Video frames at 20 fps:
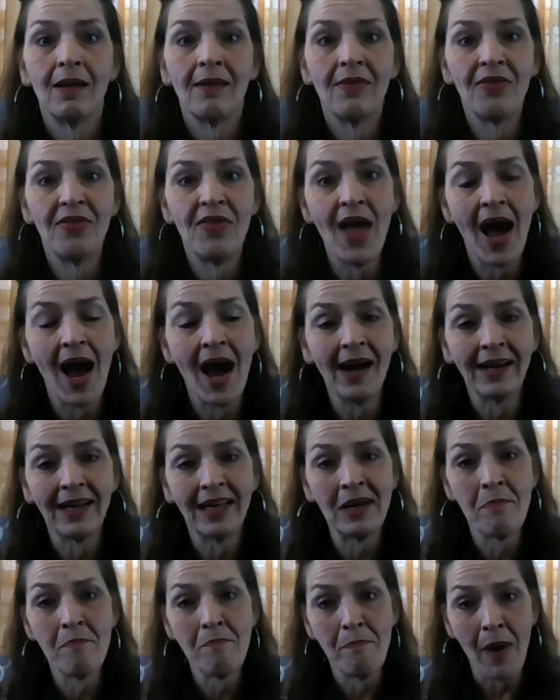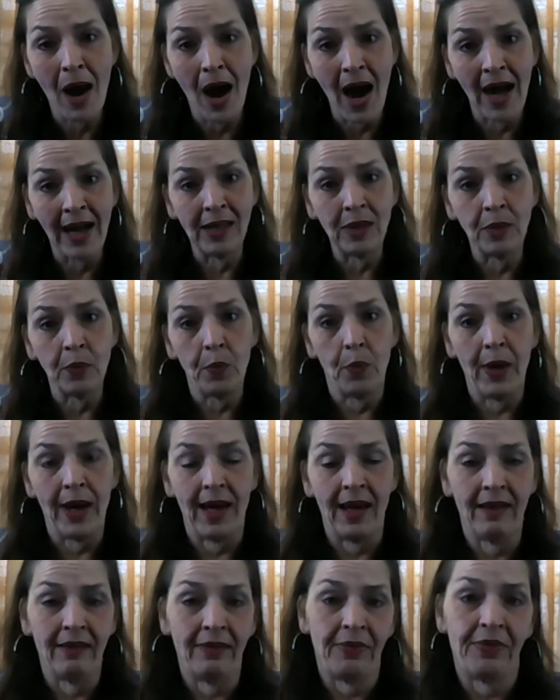that combined
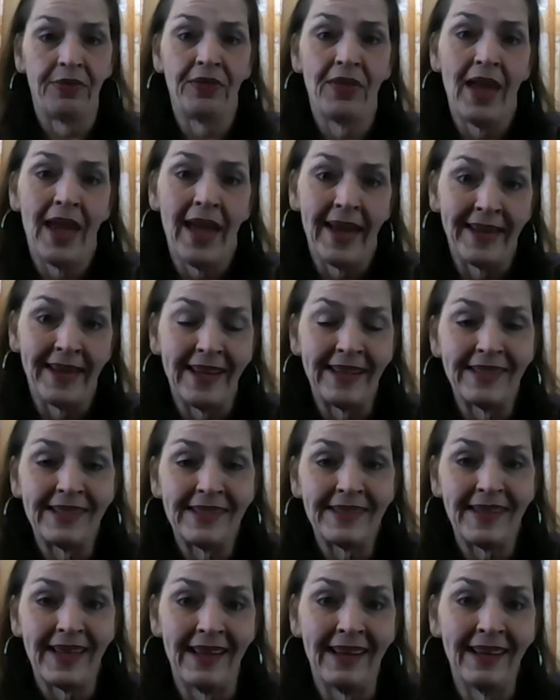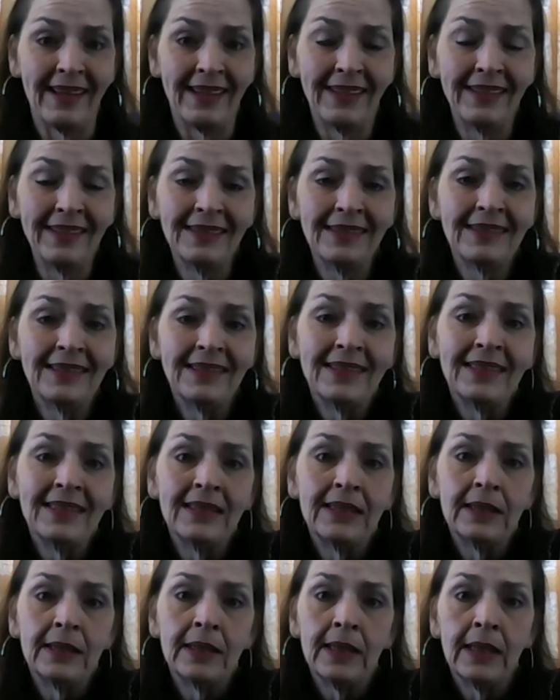with the hanging skin
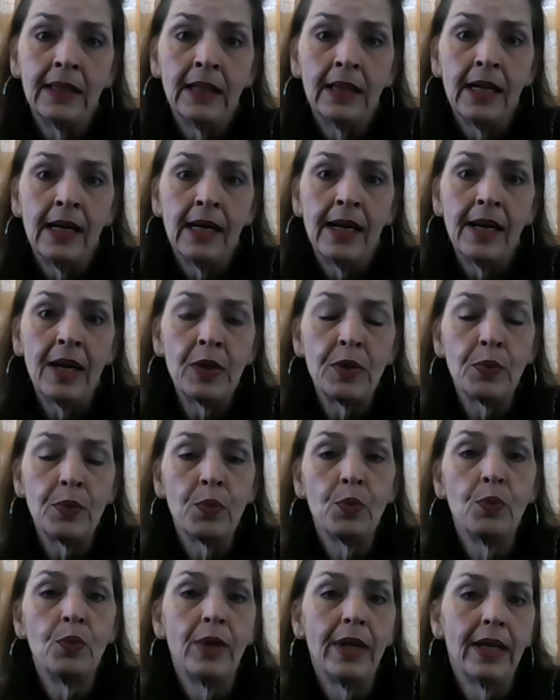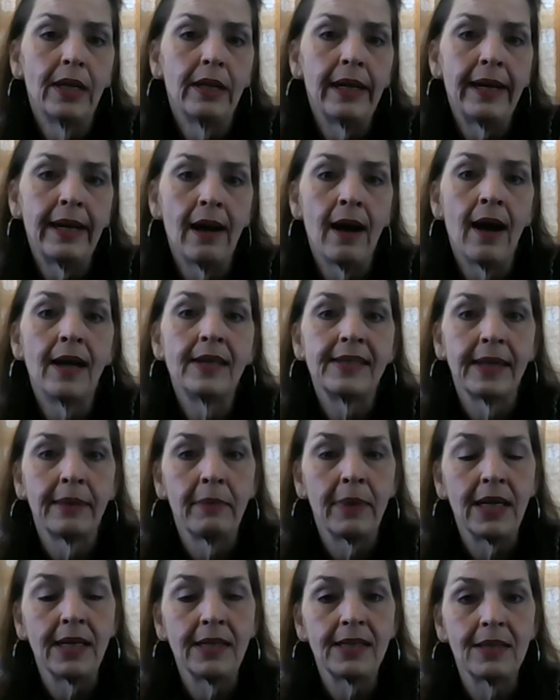is really causing
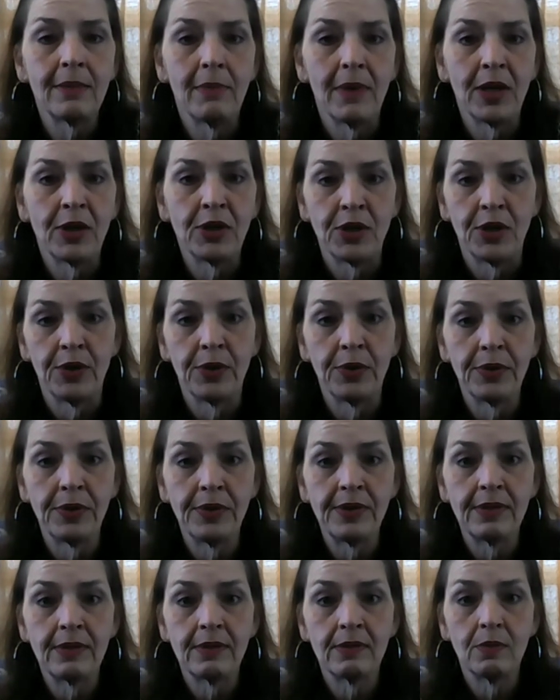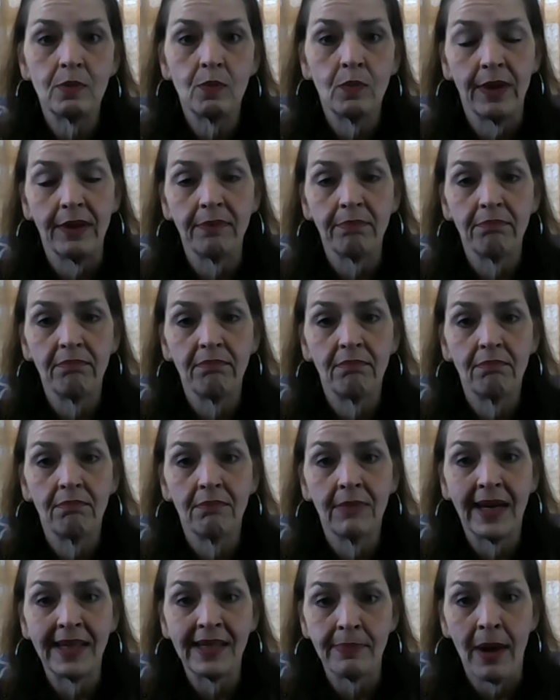me some issues with
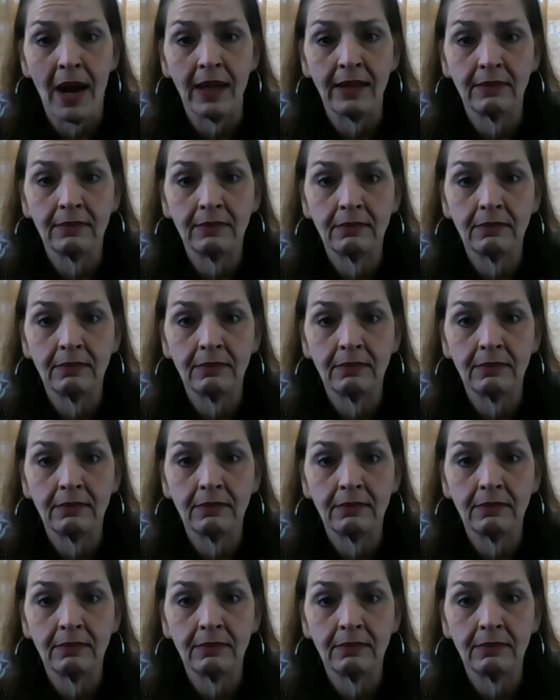my spine.